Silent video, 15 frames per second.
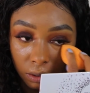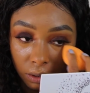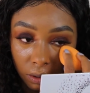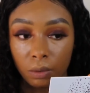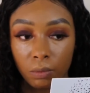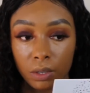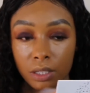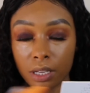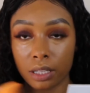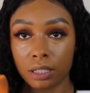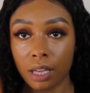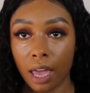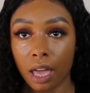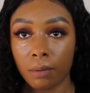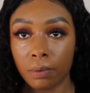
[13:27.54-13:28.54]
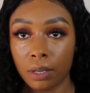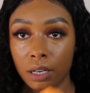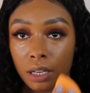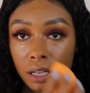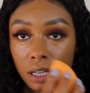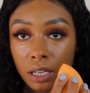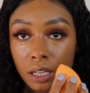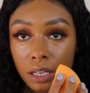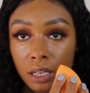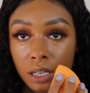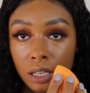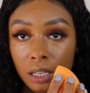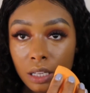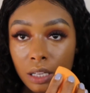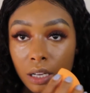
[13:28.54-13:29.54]
And once I tap it
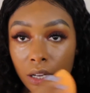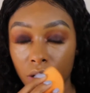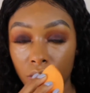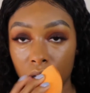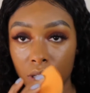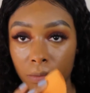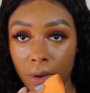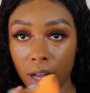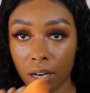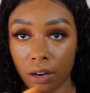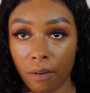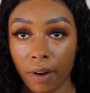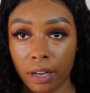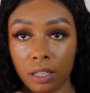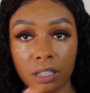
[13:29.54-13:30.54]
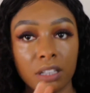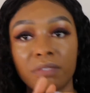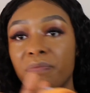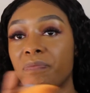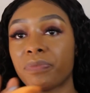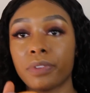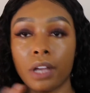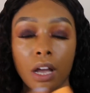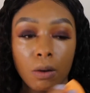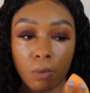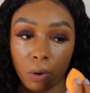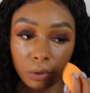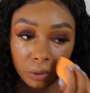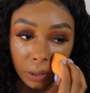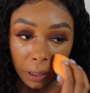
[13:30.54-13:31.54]
in underneath mine directly, I
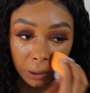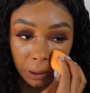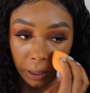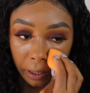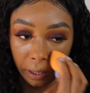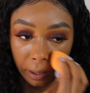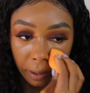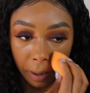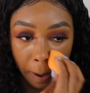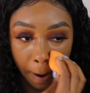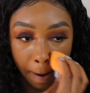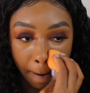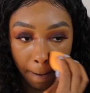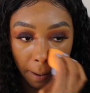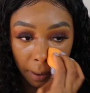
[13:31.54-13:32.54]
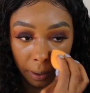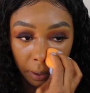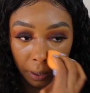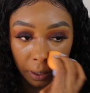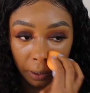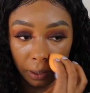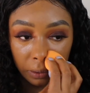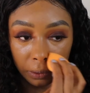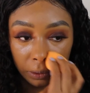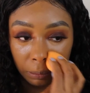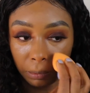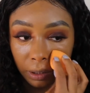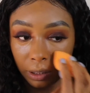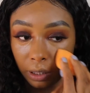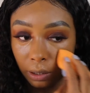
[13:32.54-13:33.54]
won't touch it again. I'll just
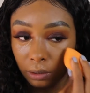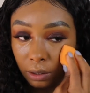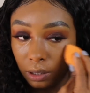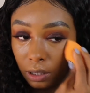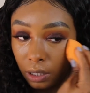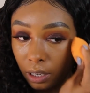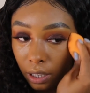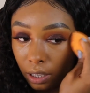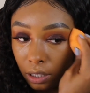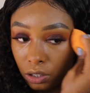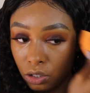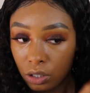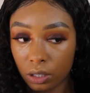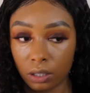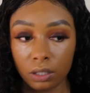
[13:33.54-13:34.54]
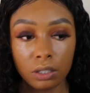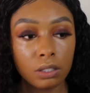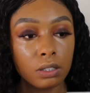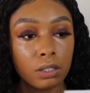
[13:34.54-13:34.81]
blend out the edges